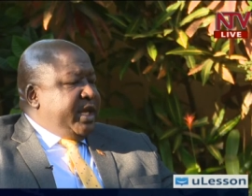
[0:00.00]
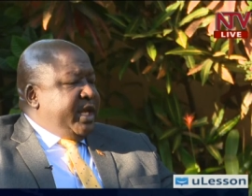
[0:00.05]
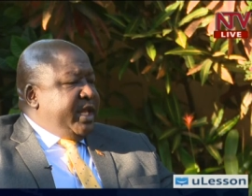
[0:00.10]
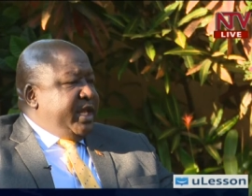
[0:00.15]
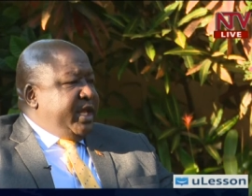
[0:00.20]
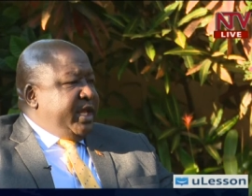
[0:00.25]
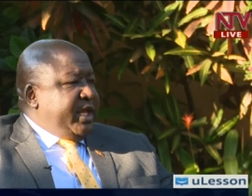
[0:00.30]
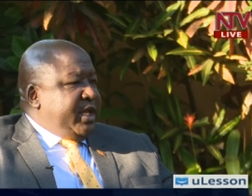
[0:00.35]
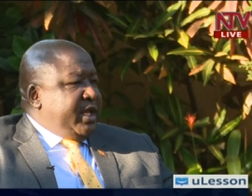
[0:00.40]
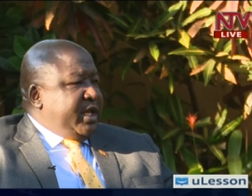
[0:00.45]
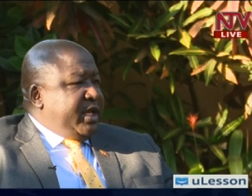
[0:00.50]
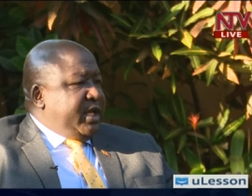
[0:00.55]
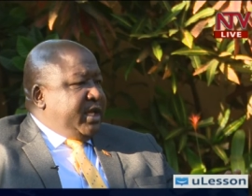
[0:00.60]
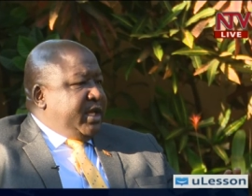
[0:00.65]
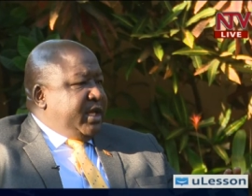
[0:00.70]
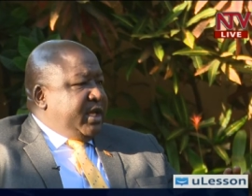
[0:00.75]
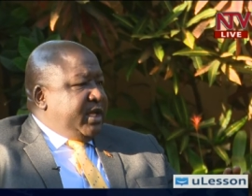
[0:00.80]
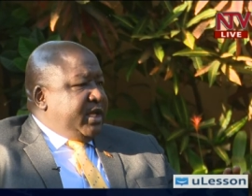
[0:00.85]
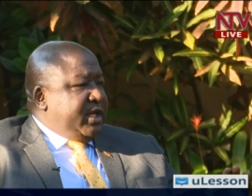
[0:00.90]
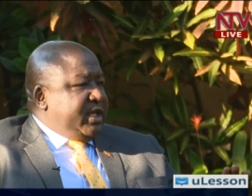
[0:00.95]
any
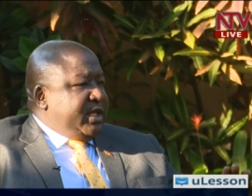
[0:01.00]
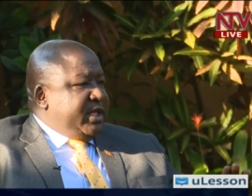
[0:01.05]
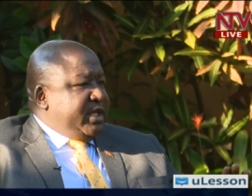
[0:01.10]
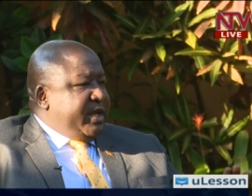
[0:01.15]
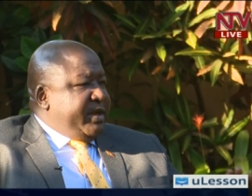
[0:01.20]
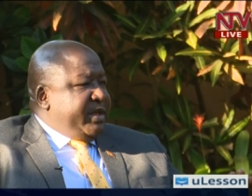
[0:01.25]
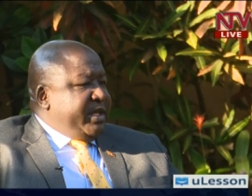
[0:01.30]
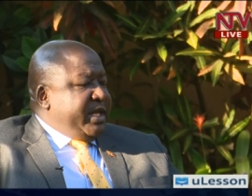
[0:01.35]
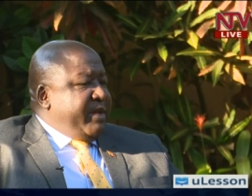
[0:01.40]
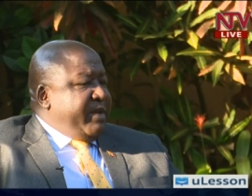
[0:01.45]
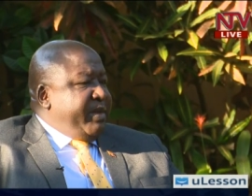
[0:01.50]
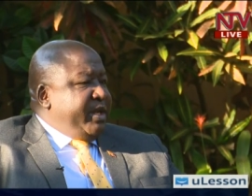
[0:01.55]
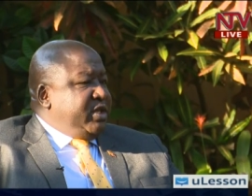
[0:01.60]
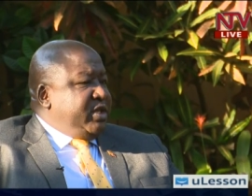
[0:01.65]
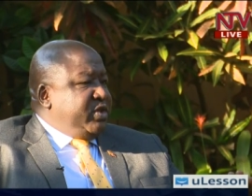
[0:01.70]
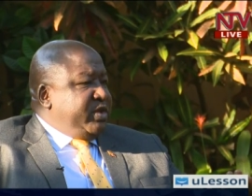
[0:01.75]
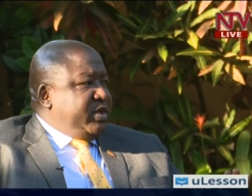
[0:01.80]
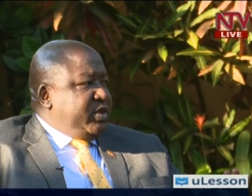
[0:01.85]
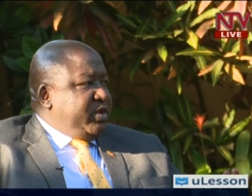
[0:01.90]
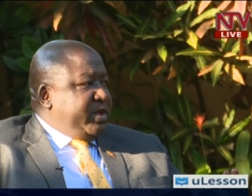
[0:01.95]
uh, da damage
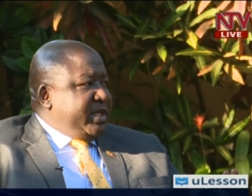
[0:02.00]
to,